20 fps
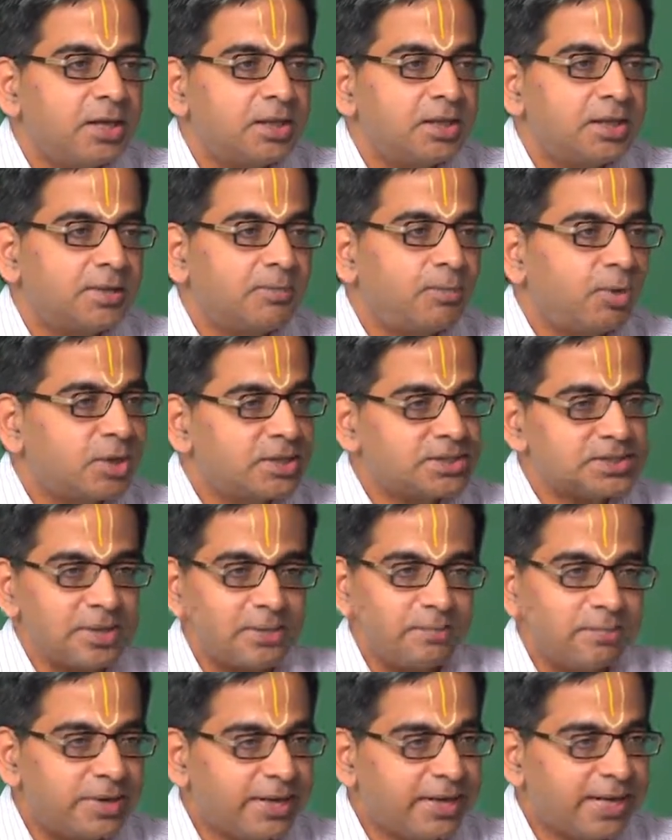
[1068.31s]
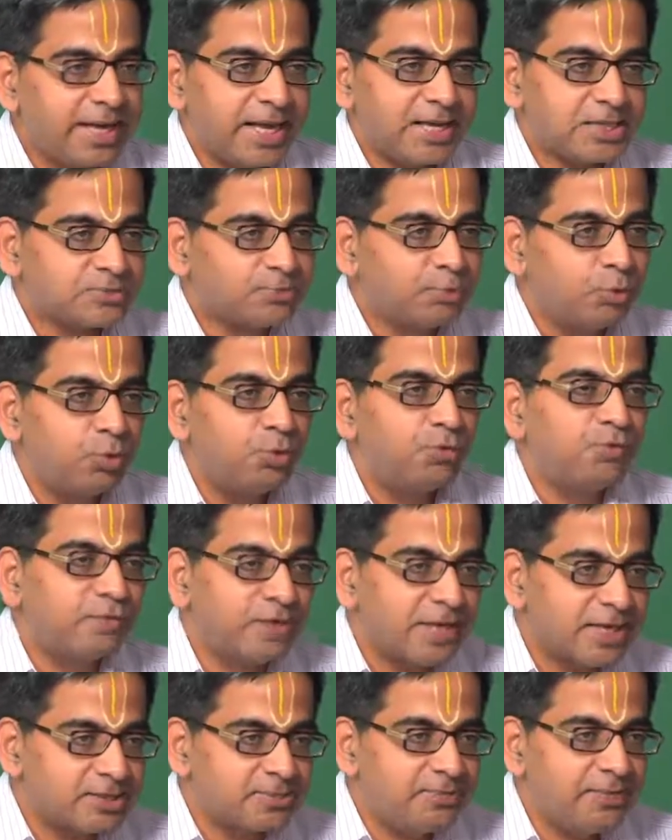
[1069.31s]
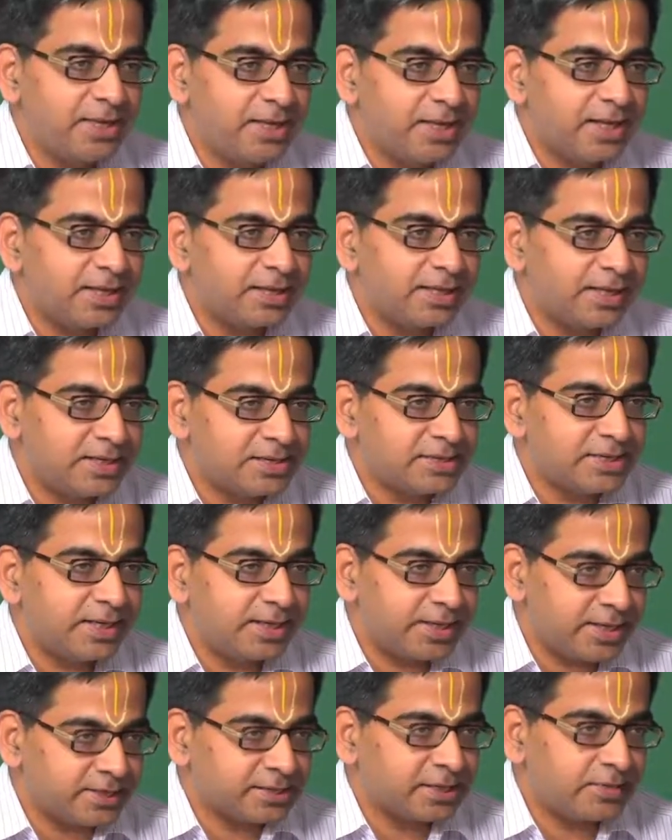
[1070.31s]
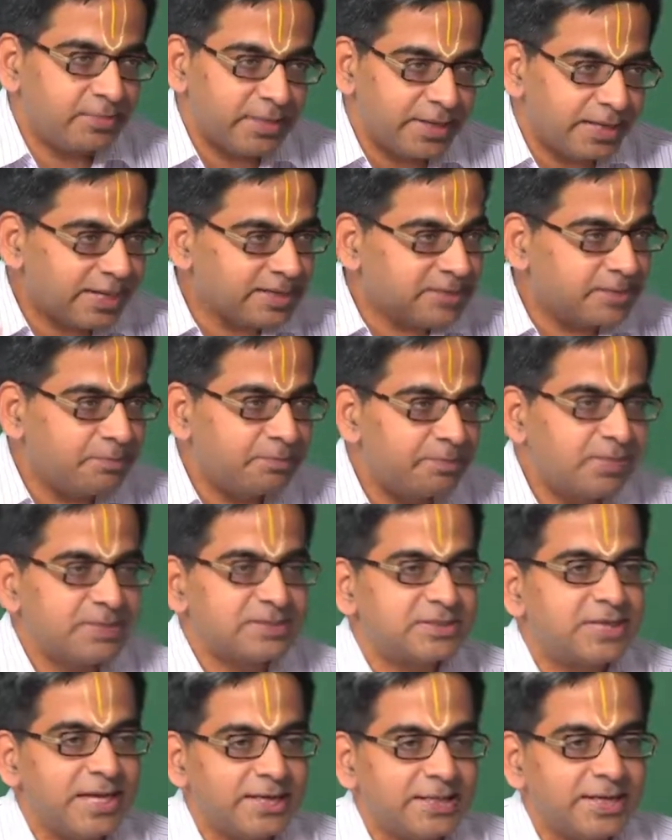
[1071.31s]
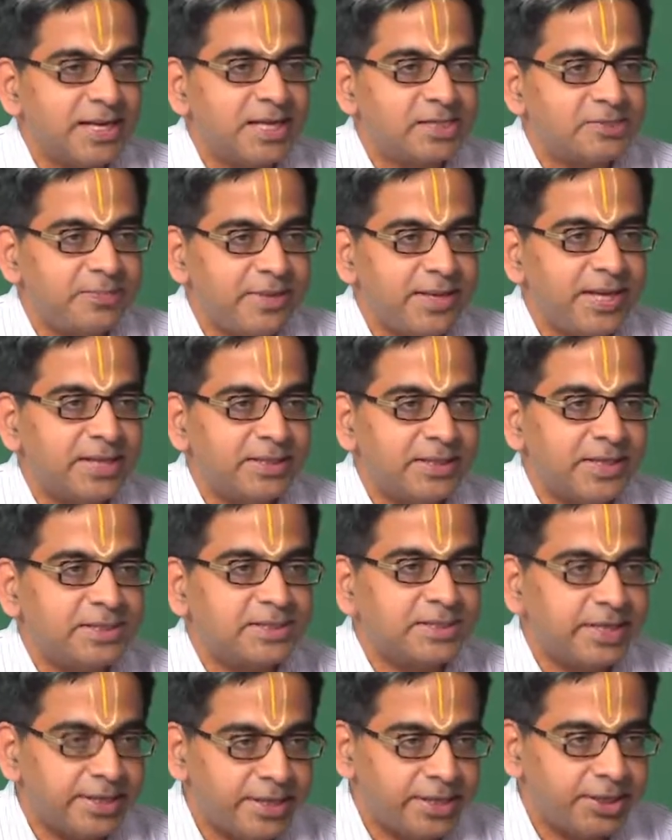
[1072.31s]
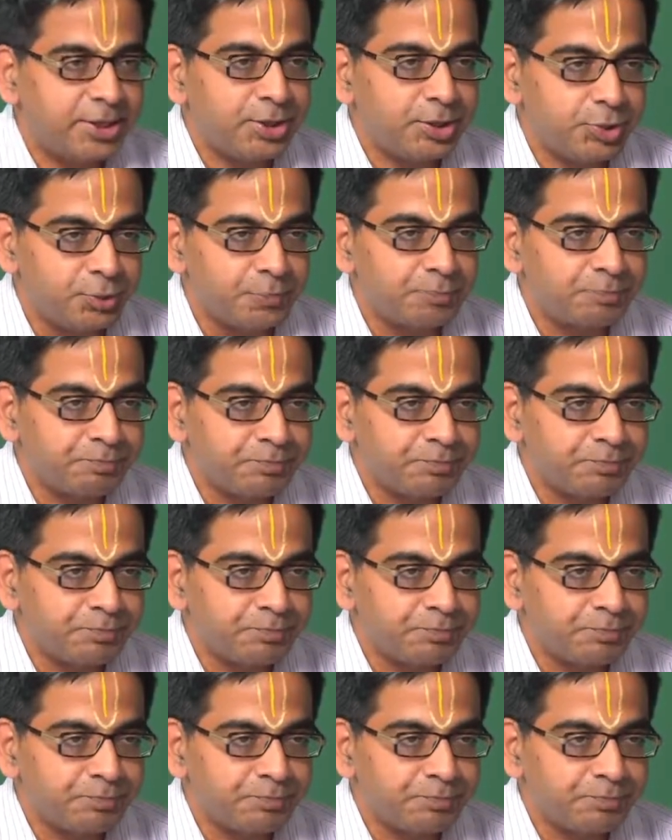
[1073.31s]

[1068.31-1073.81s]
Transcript: that, boss, somebody has spoofed as me and then sent it, somebody has impersonated as me and then sent it to you,